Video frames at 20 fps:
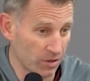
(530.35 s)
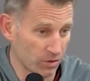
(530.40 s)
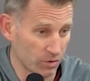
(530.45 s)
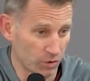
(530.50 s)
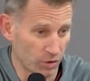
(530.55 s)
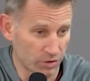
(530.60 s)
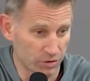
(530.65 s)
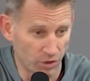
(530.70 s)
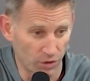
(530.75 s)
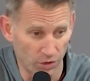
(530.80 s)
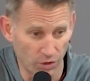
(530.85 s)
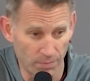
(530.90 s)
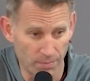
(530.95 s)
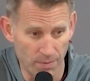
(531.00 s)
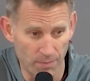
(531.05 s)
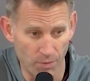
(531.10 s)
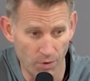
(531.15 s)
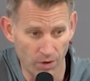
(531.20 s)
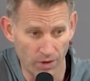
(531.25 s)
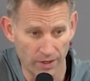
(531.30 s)
looked a little bit
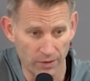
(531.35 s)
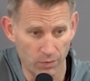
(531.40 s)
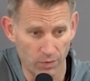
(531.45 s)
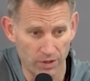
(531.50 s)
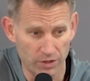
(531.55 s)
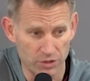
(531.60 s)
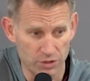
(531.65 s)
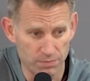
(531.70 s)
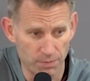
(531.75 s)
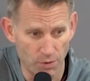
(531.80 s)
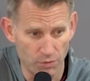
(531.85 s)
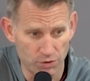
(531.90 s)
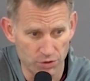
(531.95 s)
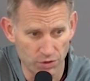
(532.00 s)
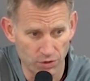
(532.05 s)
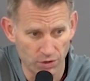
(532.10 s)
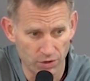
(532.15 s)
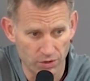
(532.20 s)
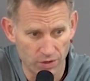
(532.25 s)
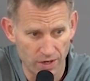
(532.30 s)
more like what it's supposed to
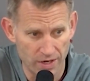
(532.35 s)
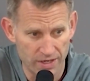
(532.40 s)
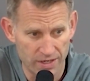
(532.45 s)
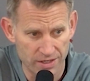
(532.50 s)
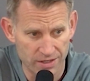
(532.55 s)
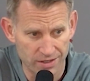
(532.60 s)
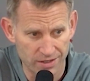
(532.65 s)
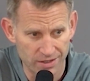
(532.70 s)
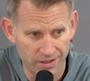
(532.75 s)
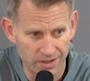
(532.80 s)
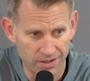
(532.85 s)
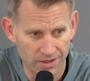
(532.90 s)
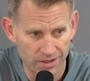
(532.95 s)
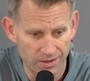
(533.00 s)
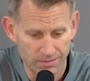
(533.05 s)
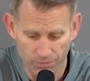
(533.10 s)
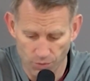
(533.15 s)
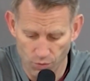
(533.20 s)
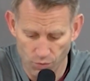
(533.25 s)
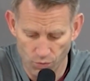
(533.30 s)
look like
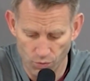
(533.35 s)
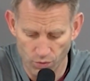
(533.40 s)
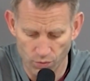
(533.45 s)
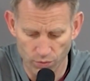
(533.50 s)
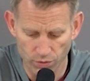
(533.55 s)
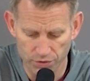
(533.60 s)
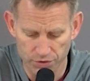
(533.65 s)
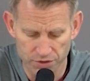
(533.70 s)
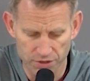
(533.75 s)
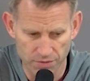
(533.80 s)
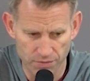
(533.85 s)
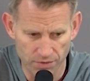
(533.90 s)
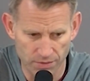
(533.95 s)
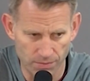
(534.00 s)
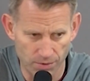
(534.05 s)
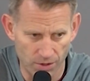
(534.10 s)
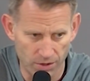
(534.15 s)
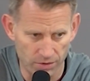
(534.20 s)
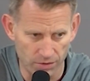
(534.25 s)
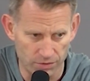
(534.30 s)
but we'll, we'll see when the
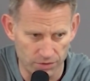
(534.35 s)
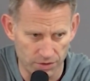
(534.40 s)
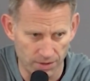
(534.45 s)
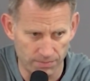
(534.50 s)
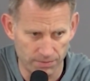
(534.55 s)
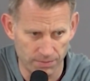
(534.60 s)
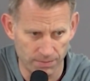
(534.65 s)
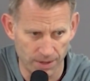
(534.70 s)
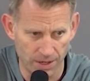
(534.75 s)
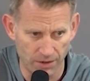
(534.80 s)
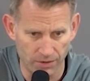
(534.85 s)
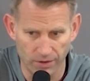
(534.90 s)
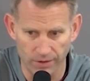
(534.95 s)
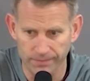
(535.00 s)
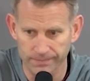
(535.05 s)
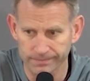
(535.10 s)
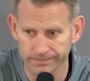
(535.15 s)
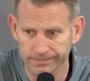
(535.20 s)
ball goes up tomorrow though